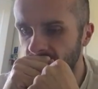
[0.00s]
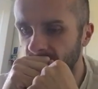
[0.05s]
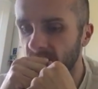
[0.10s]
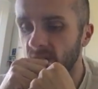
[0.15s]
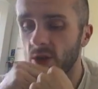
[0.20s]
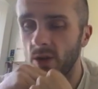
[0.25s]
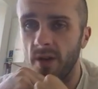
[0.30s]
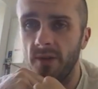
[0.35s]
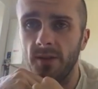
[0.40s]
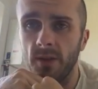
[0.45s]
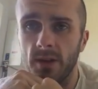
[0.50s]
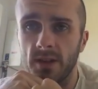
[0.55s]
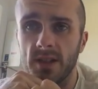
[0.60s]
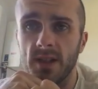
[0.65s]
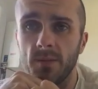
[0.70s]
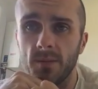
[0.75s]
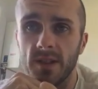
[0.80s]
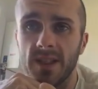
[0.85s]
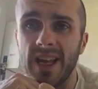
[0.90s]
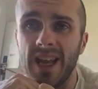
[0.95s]
So I feel like
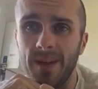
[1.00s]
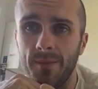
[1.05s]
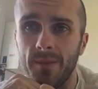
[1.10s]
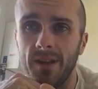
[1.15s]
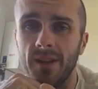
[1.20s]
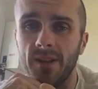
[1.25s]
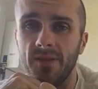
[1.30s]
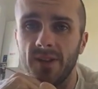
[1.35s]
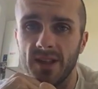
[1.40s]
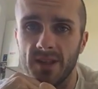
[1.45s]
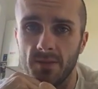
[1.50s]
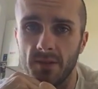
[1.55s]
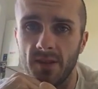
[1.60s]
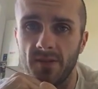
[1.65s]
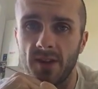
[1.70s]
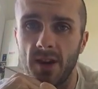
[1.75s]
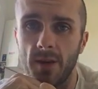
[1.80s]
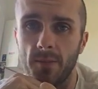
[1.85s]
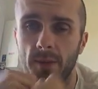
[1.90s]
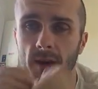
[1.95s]
someone's hit me in the face with a
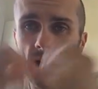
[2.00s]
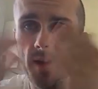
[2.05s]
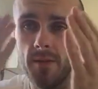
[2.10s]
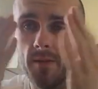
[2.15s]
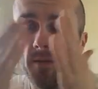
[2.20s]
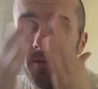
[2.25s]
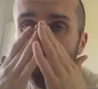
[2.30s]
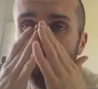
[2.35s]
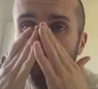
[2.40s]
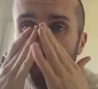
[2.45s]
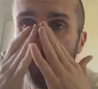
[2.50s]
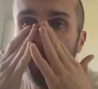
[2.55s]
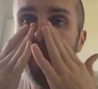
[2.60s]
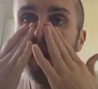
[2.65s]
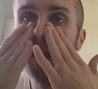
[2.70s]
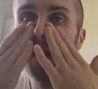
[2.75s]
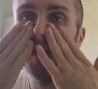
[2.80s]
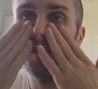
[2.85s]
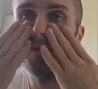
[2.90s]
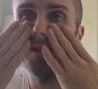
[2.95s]
frying pan.
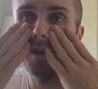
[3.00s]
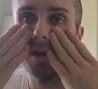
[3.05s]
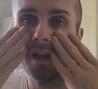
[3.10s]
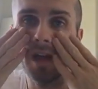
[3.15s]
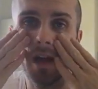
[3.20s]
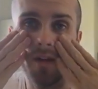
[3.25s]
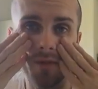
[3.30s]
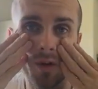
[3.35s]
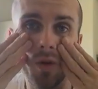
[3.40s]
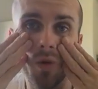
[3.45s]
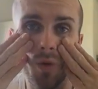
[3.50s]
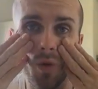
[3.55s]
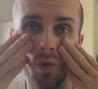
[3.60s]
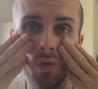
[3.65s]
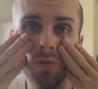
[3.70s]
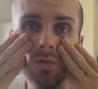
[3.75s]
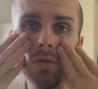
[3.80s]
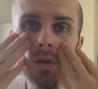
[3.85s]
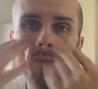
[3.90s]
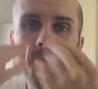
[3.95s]
One, I feel like I have a
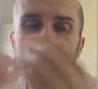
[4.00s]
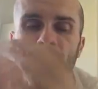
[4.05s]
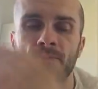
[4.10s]
cold.